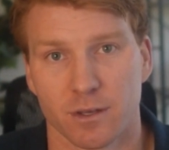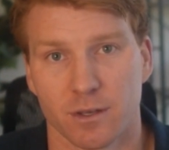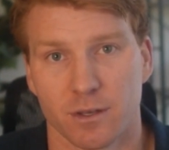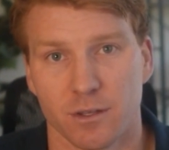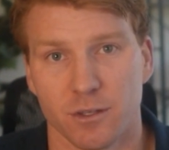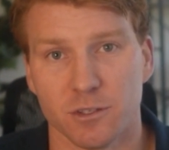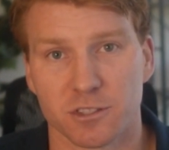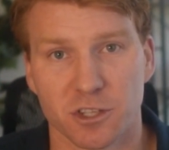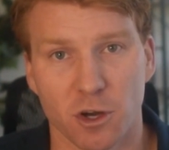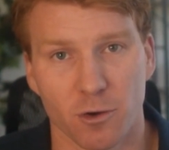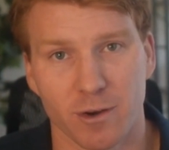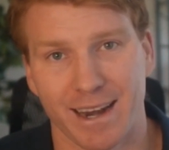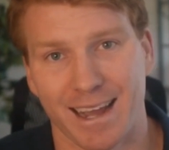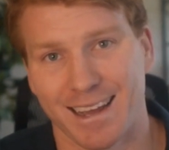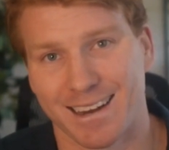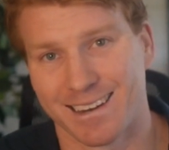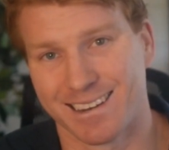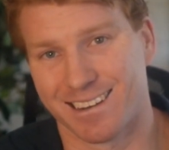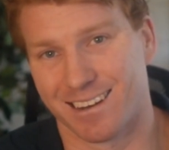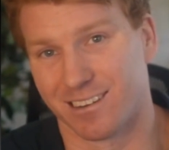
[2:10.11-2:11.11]
you start
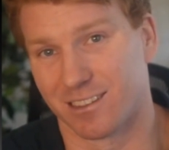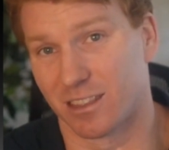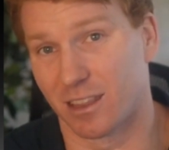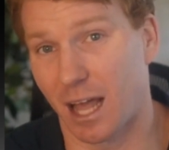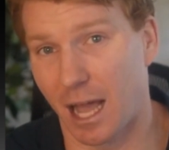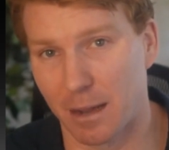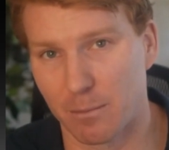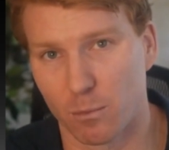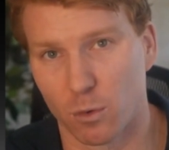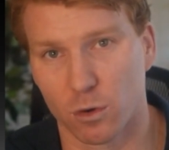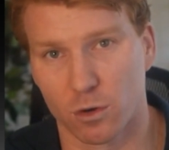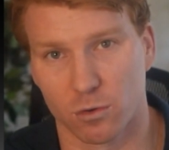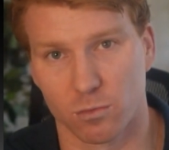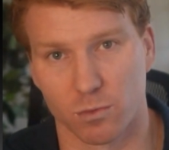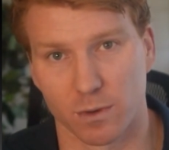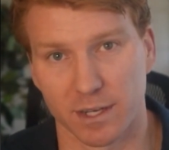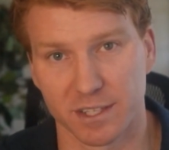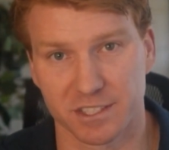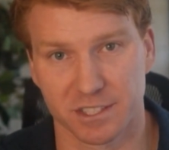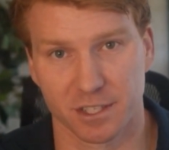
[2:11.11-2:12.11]
adding a lot more
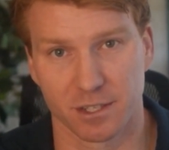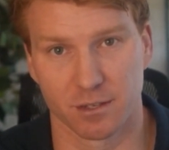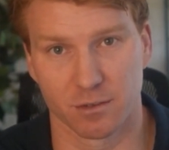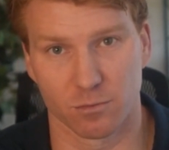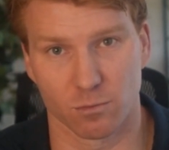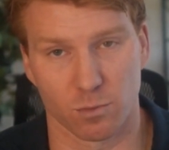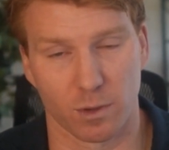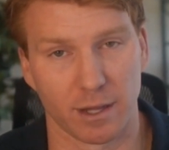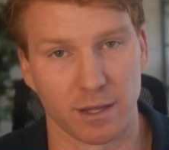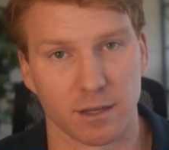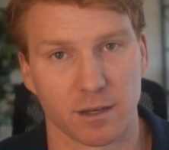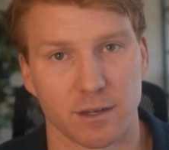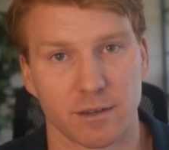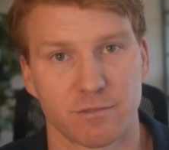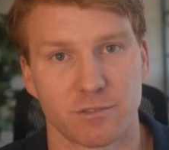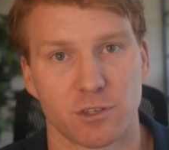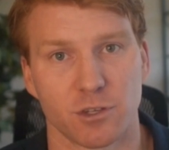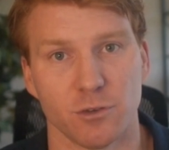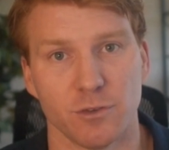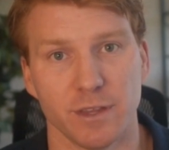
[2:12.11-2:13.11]
risk relative
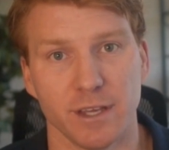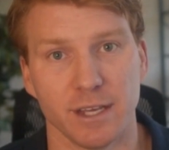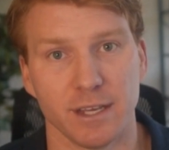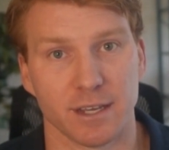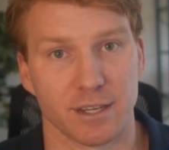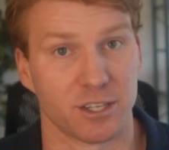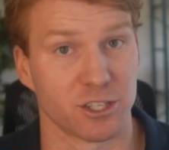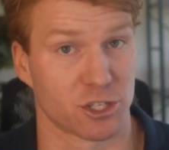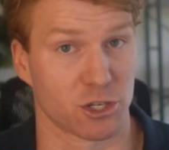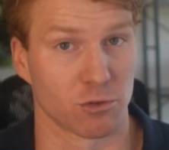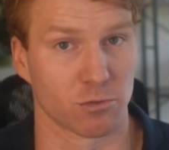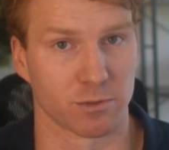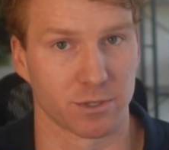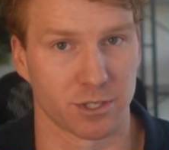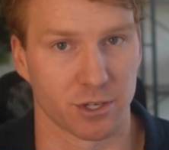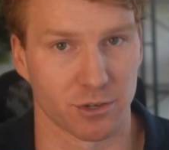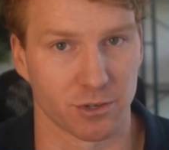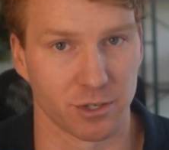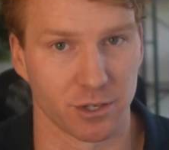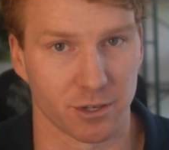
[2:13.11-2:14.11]
to the additional
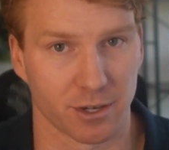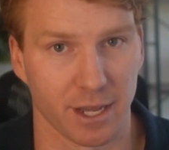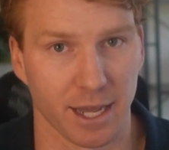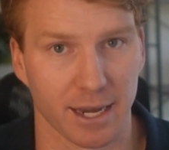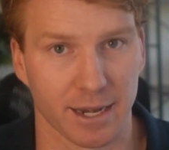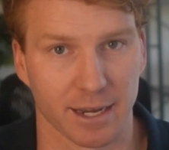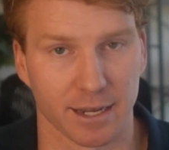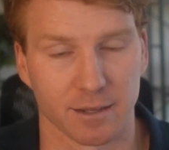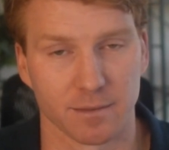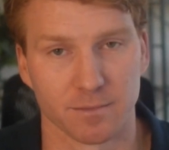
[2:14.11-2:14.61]
return you're getting.